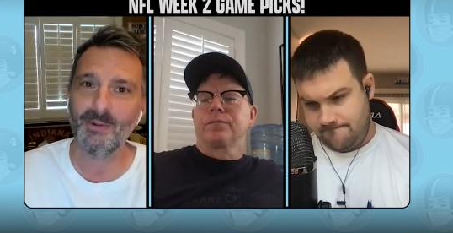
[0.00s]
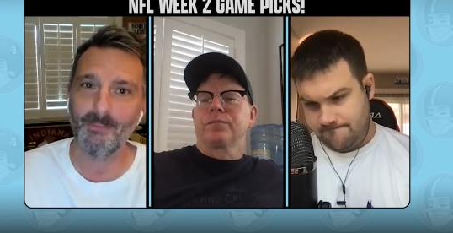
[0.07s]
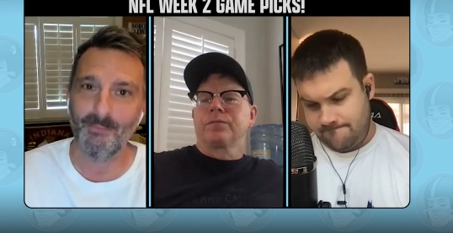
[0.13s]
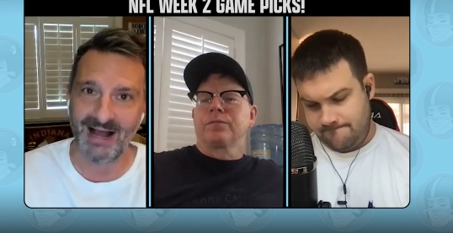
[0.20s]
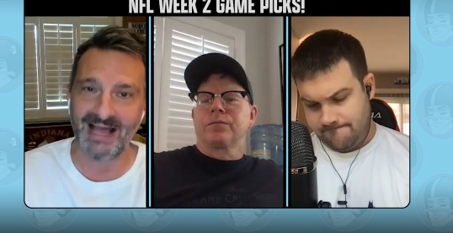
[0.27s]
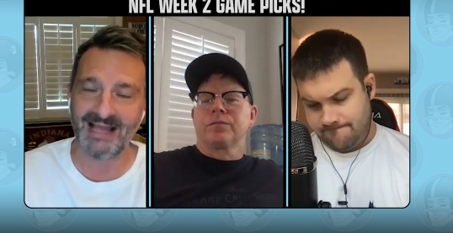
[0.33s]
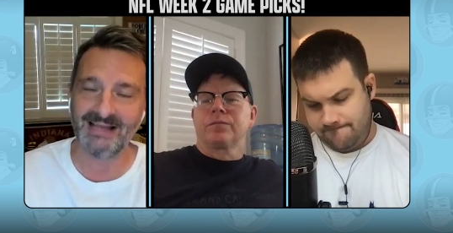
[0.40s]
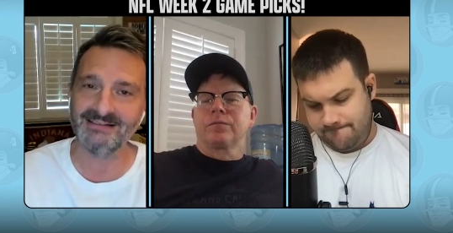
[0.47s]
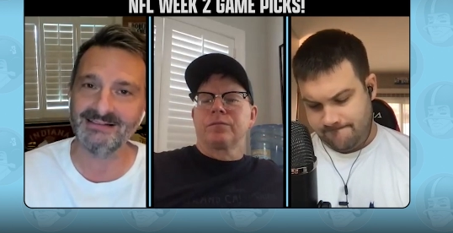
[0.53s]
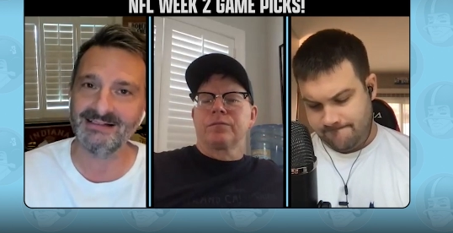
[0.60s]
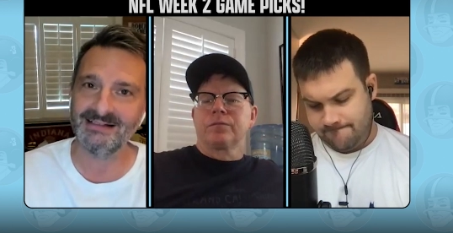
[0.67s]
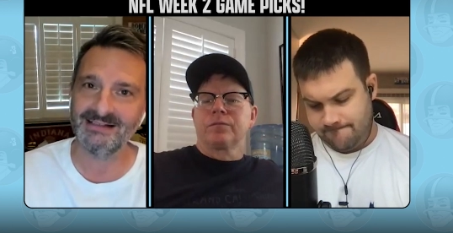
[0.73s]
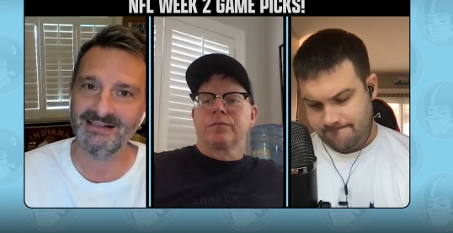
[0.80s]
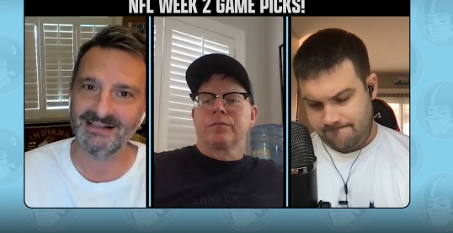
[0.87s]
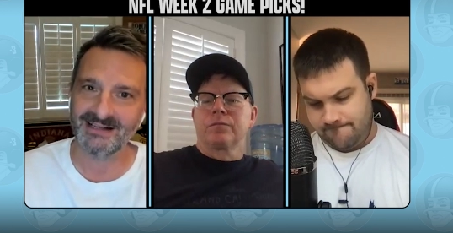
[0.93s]
Speaker 1: But
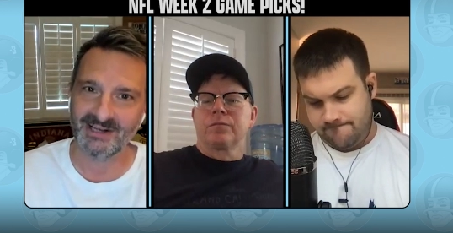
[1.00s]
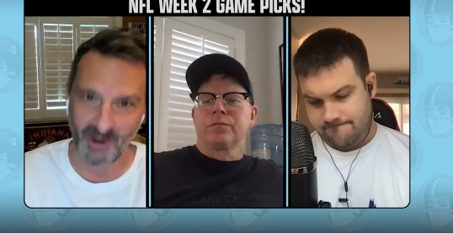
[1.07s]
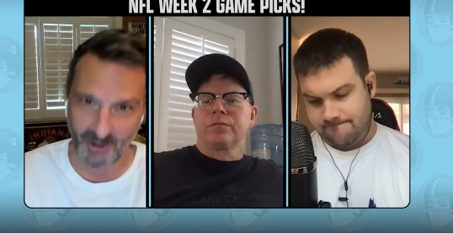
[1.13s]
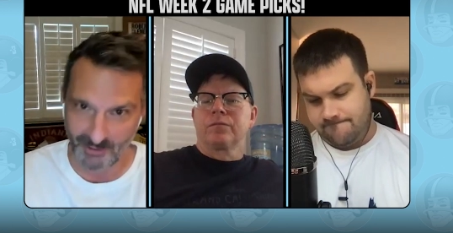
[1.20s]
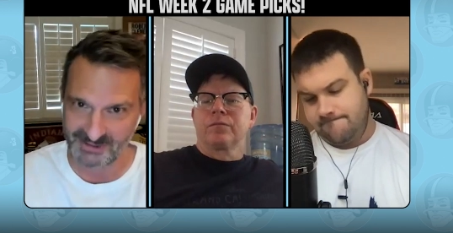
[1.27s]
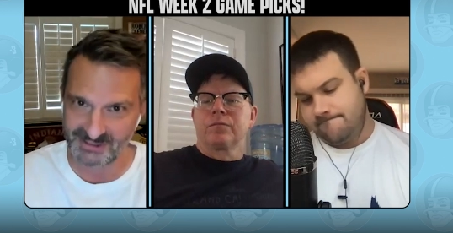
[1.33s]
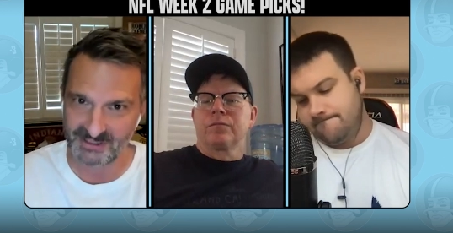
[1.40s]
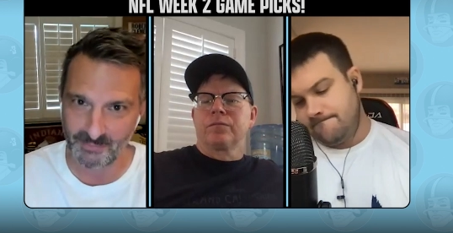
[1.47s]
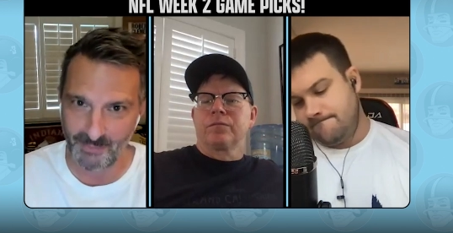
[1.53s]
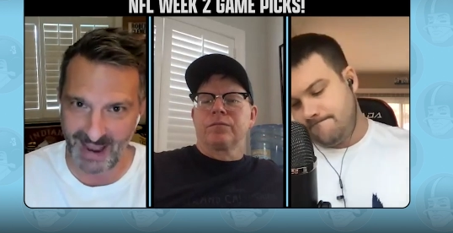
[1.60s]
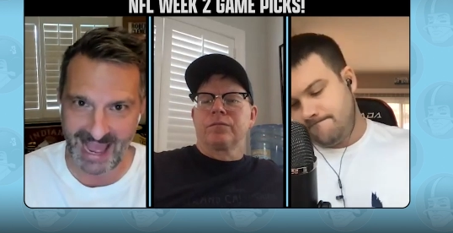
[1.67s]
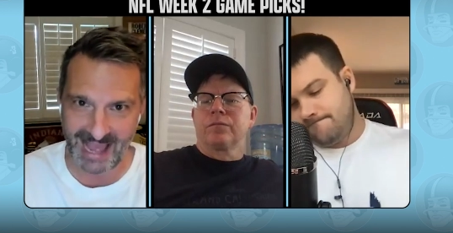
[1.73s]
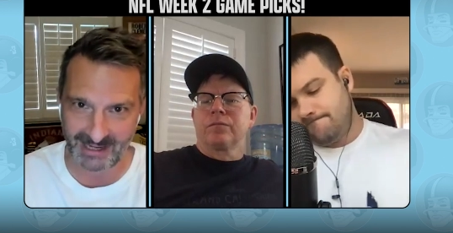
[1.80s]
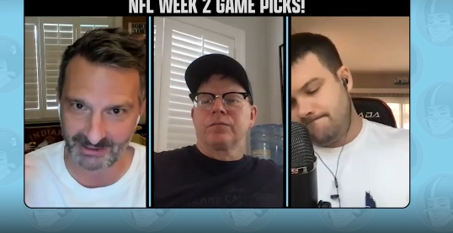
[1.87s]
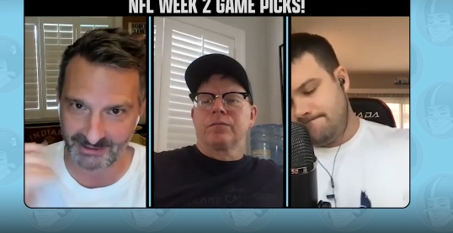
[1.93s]
Colts and
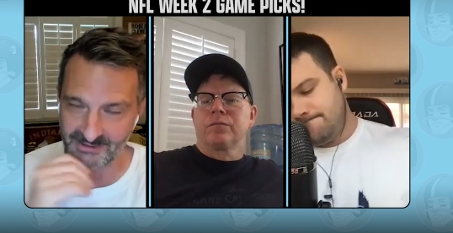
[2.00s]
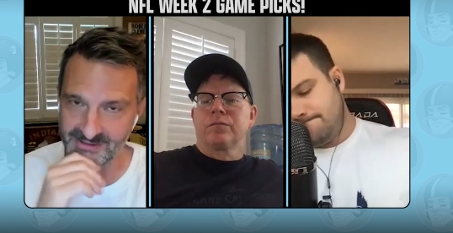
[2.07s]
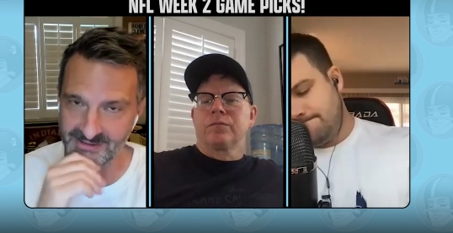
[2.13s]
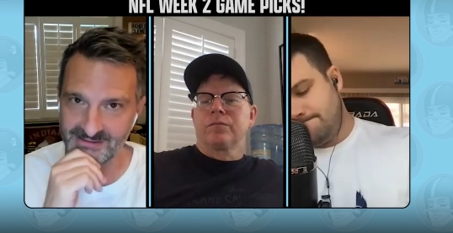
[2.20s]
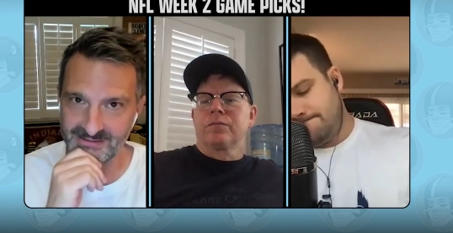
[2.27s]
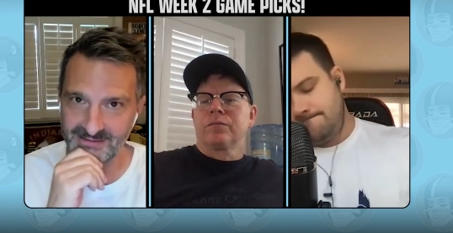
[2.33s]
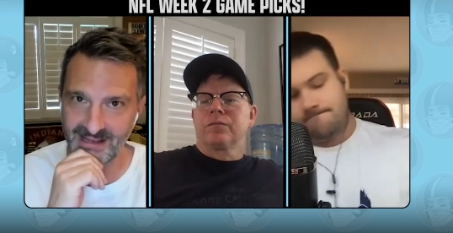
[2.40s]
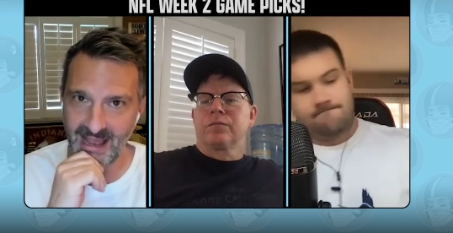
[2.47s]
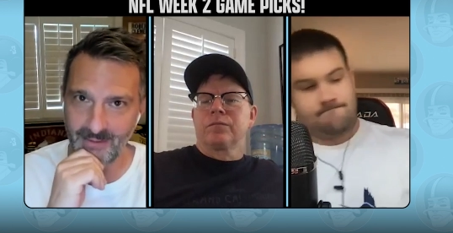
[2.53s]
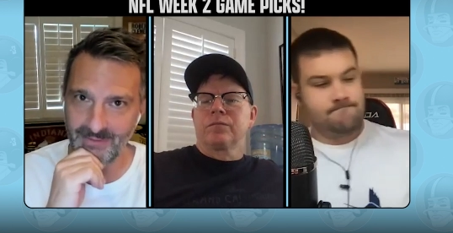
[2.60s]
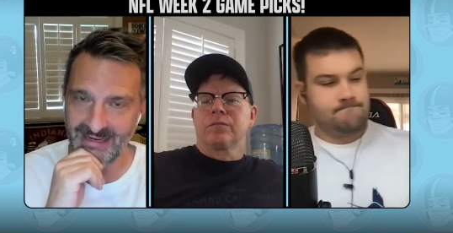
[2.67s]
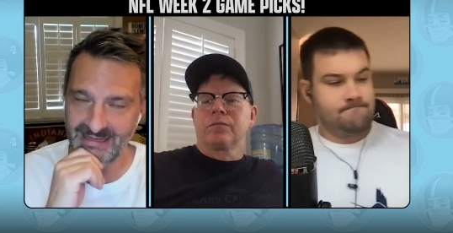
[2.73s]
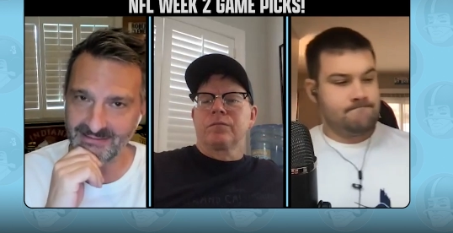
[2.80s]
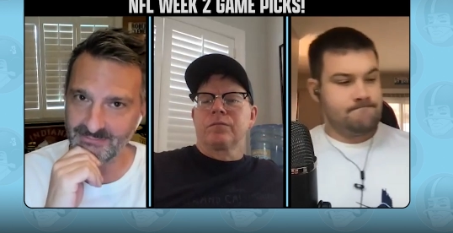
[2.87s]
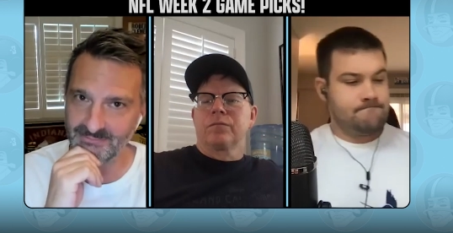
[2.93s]
Packers, I
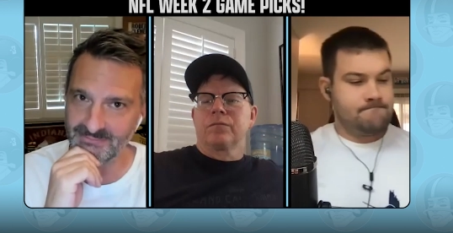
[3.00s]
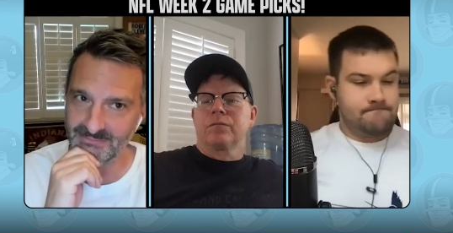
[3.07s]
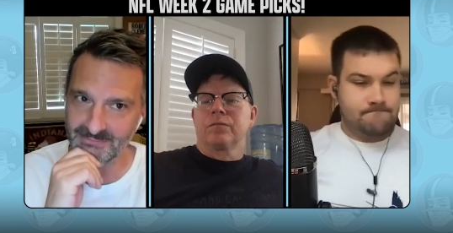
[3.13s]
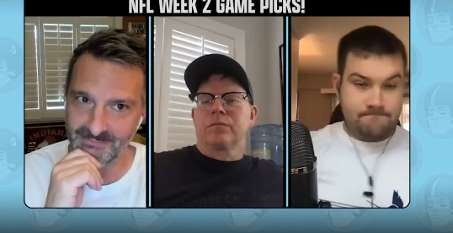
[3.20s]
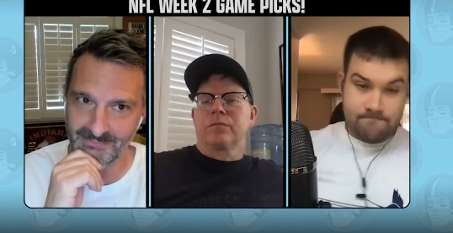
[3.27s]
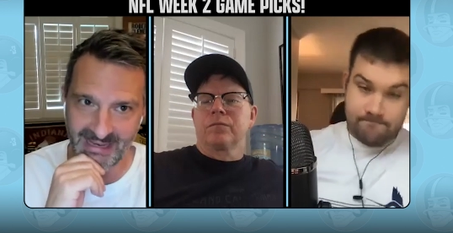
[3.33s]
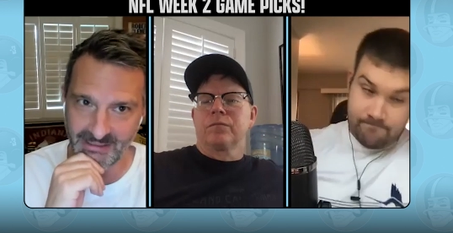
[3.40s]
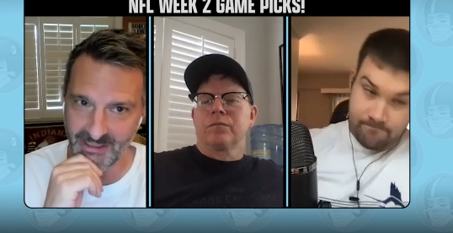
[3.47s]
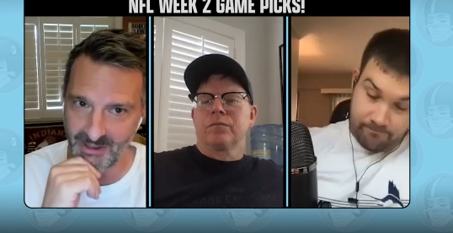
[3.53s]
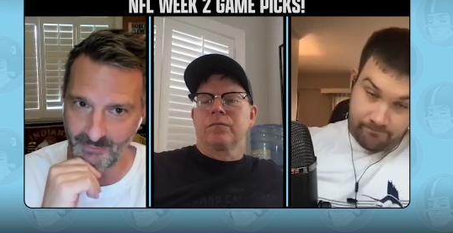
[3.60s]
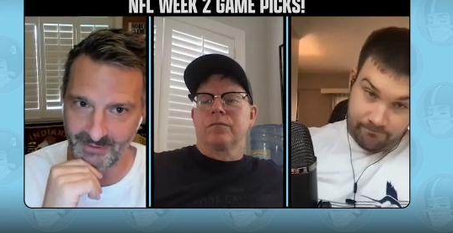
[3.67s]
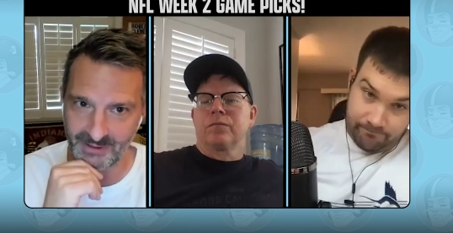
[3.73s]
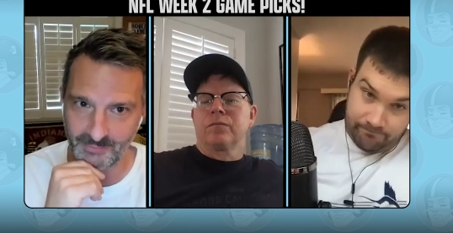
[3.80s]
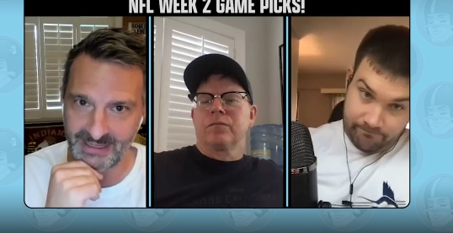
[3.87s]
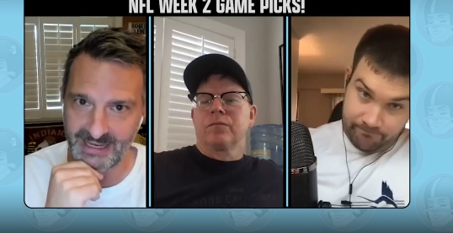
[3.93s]
mean, man, you don't
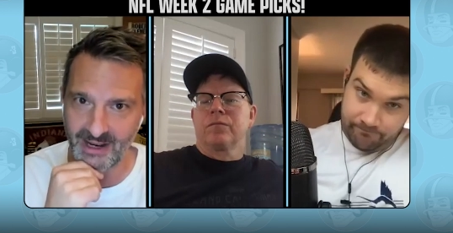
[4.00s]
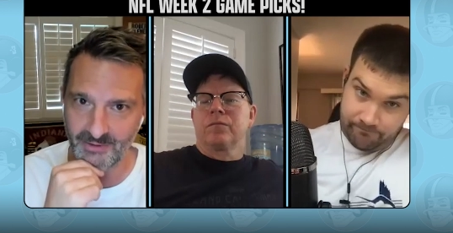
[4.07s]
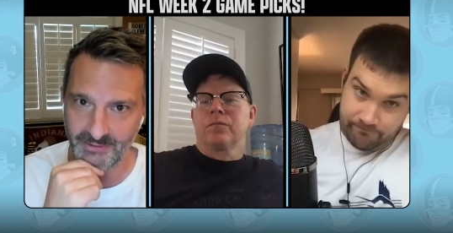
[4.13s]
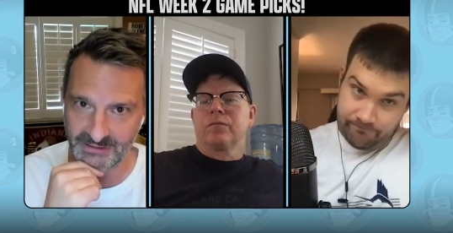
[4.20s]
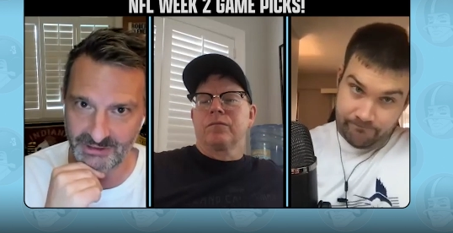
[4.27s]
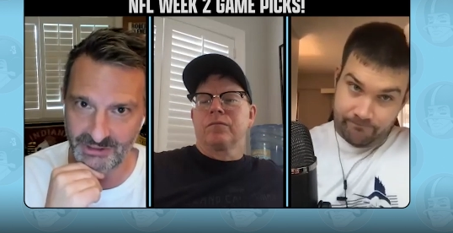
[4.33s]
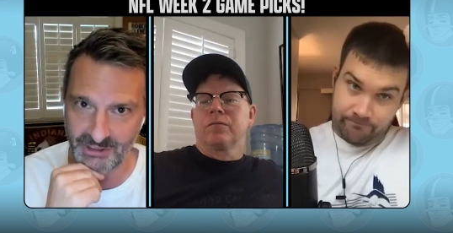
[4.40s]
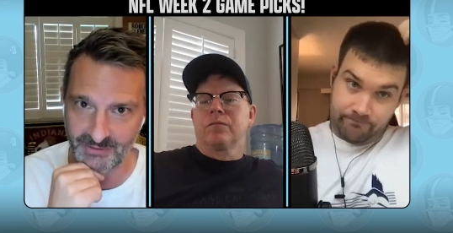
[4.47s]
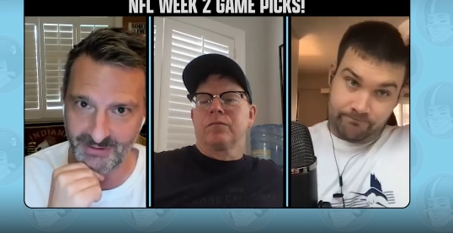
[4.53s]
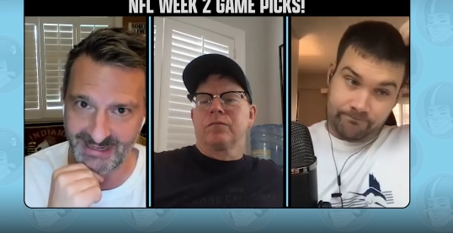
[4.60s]
want to be 0 2.